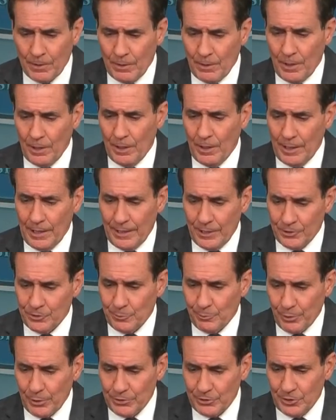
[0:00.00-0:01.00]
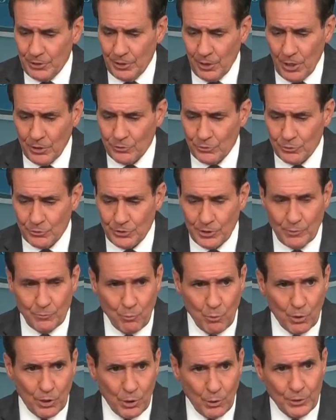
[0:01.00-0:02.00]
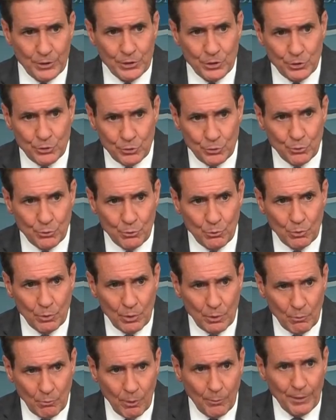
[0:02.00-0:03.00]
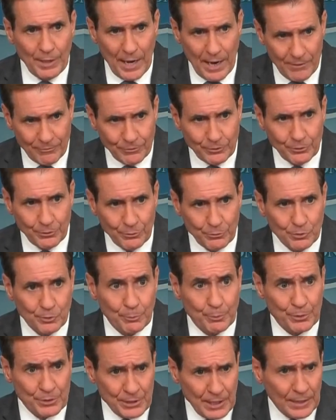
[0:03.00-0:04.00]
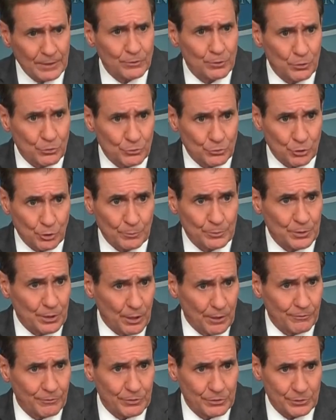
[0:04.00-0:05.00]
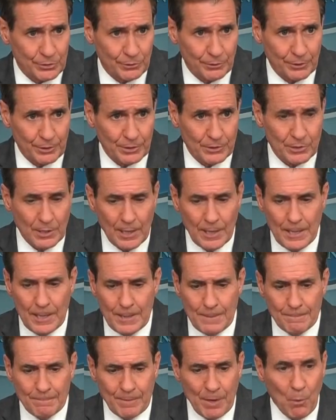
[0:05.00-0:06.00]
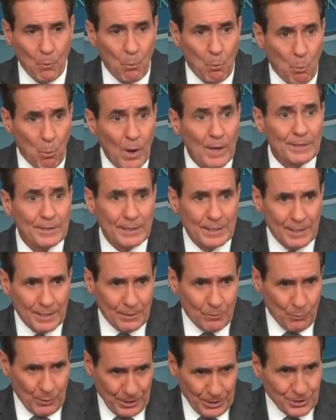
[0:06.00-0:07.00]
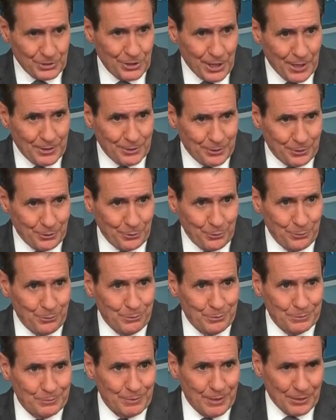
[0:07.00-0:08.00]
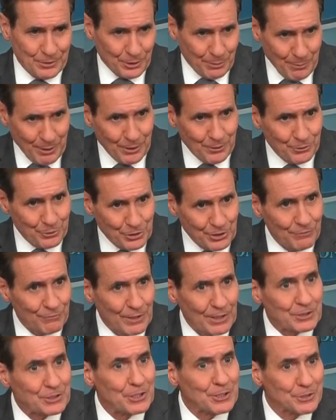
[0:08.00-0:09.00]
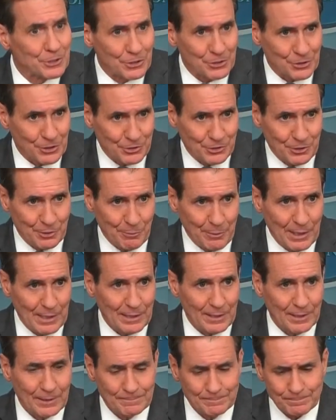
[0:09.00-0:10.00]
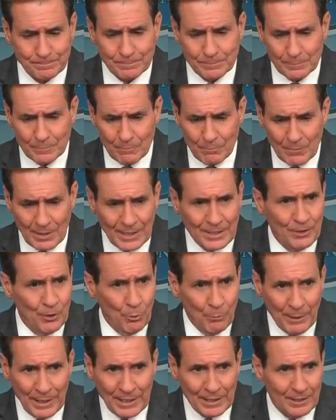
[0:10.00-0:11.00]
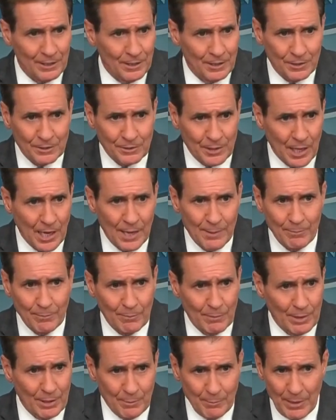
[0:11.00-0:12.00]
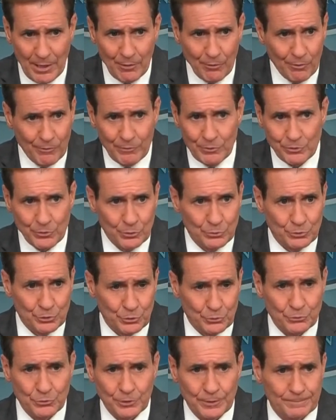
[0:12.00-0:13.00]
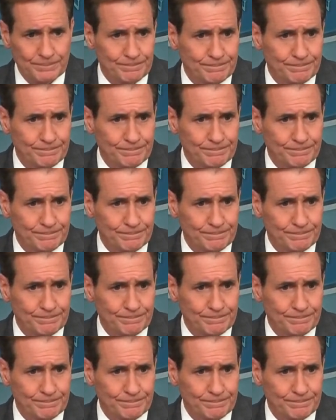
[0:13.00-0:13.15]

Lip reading: And as the president also said, we're going to do what we have to do to protect those troops and our facilities. Now, what we decide to do as commander-in-chief, that's his decision to make. And he'll make it in a time and a manner of his own choosing.